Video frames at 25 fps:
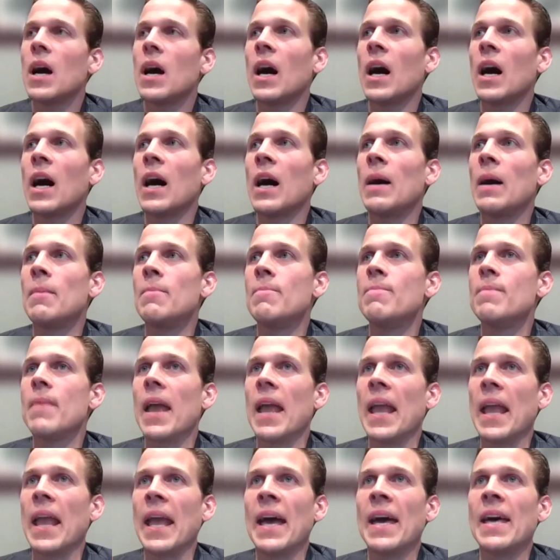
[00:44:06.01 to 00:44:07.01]

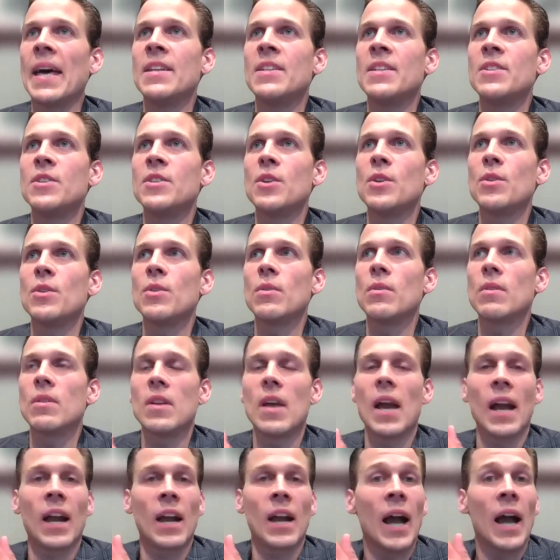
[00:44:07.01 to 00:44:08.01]
And
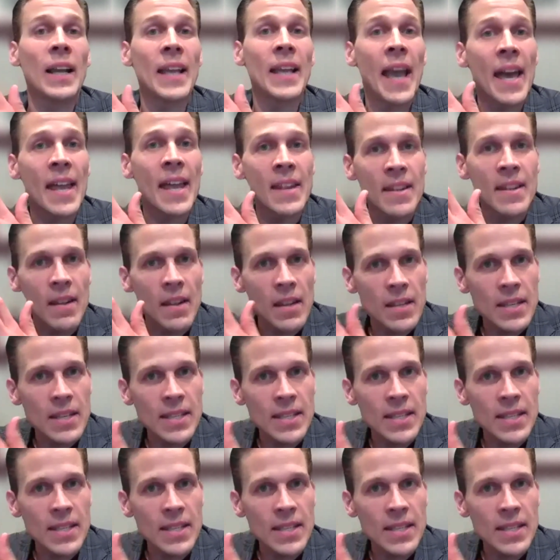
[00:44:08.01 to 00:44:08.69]
again,